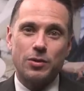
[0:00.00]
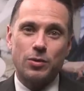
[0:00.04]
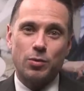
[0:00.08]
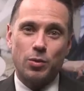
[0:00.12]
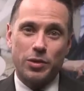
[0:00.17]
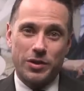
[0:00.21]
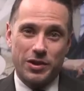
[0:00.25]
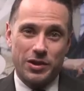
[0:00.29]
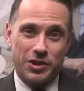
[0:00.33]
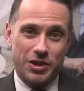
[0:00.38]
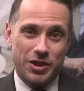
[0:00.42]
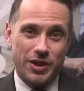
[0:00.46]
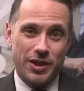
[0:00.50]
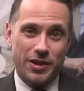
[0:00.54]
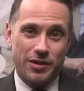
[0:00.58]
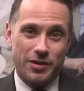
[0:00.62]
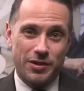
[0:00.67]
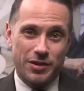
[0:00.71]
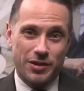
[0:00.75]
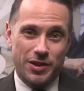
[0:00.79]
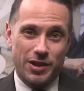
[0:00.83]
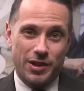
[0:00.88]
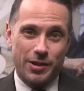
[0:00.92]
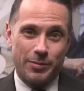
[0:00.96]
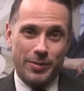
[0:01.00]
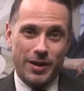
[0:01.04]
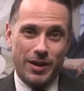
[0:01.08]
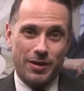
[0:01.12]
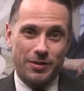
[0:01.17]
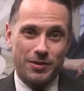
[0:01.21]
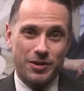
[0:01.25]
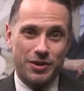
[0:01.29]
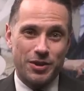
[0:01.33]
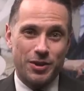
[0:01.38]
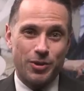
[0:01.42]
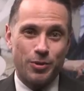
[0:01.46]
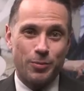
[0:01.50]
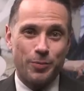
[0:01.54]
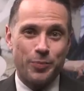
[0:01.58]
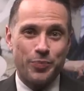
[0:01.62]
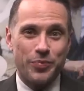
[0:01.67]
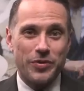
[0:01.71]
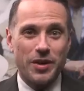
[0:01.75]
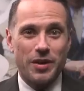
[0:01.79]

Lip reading: what this channel is all about. So